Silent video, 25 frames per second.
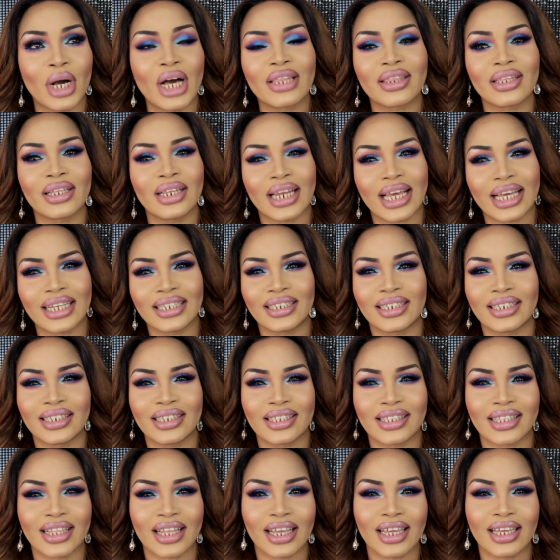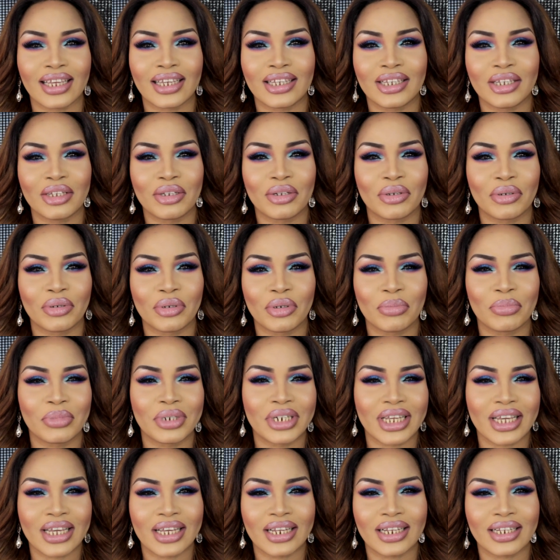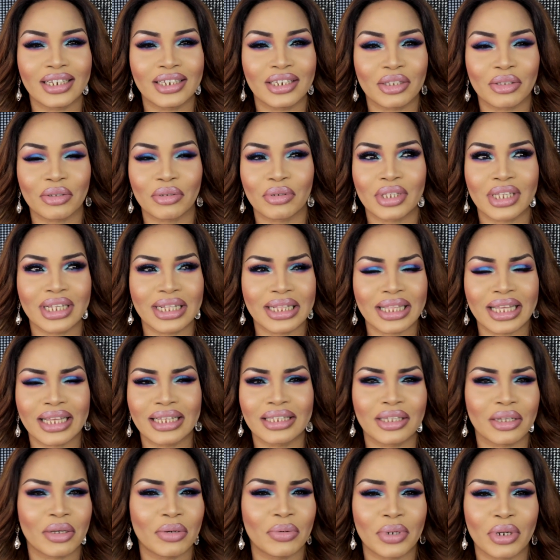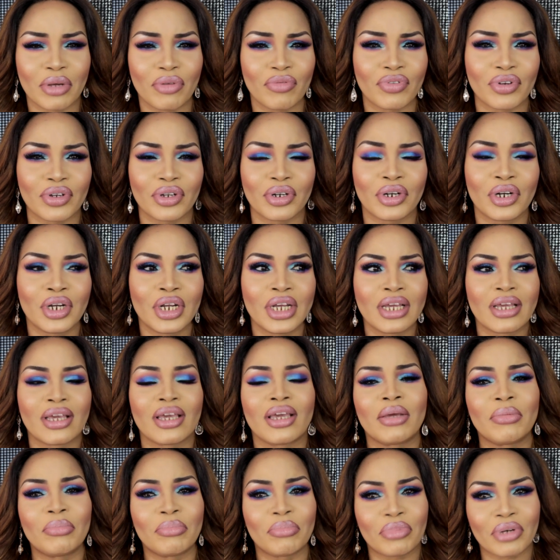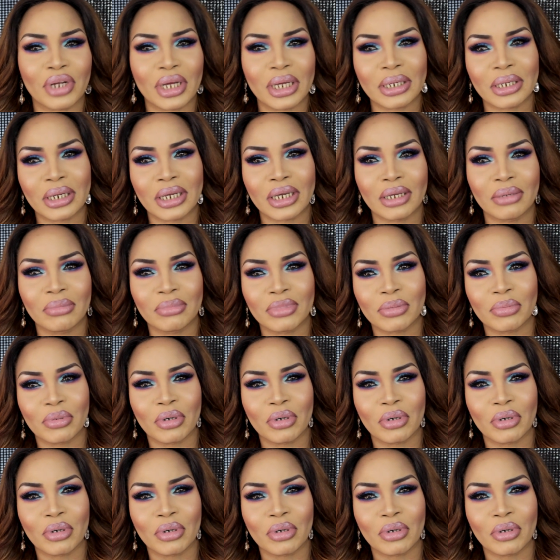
other lashes, like, you know, human hair lashes or synthetic or whatever in brand names.